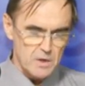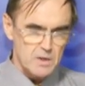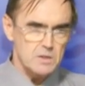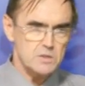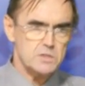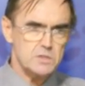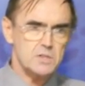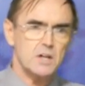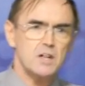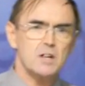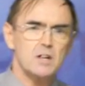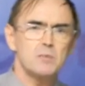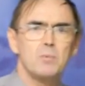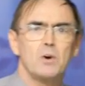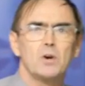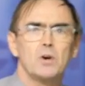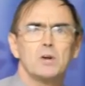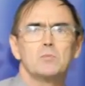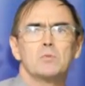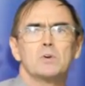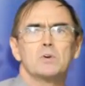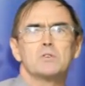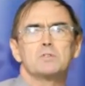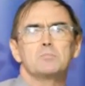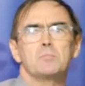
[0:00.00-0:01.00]
The second
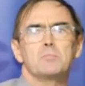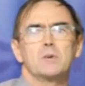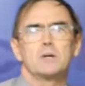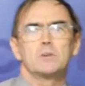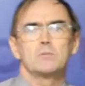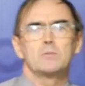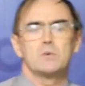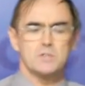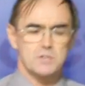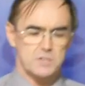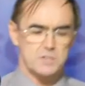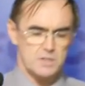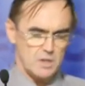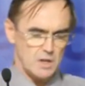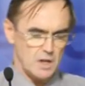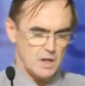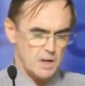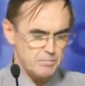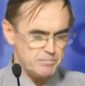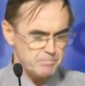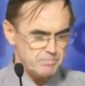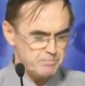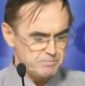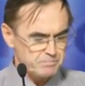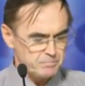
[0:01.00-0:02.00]
point I wanted to make was,
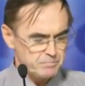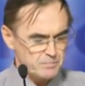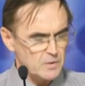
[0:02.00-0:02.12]
in